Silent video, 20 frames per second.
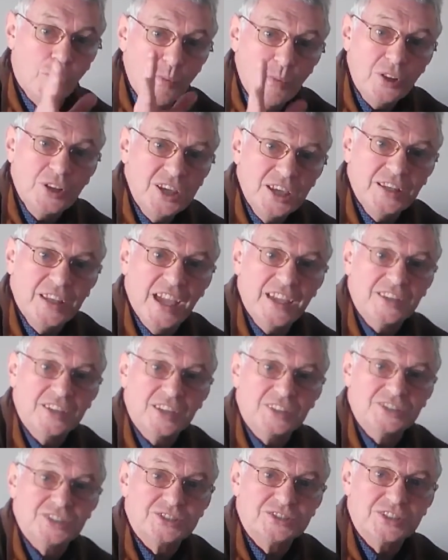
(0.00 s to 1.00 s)
your money,
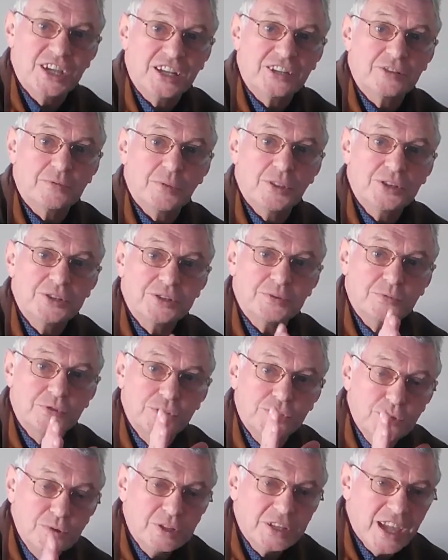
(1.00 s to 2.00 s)
ladies and gentlemen,
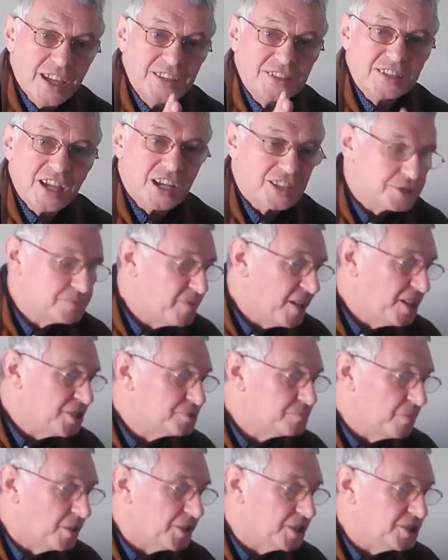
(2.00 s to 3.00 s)
UK
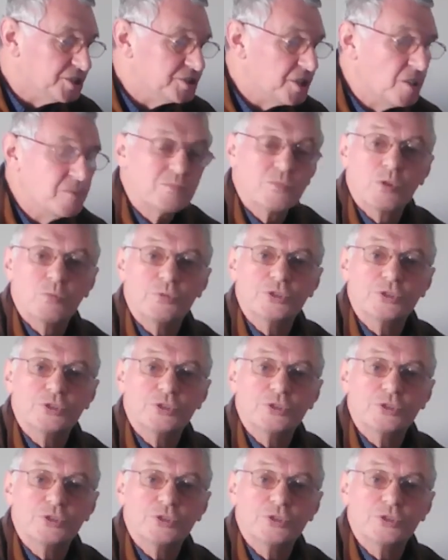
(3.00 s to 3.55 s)
taxpayers' monies,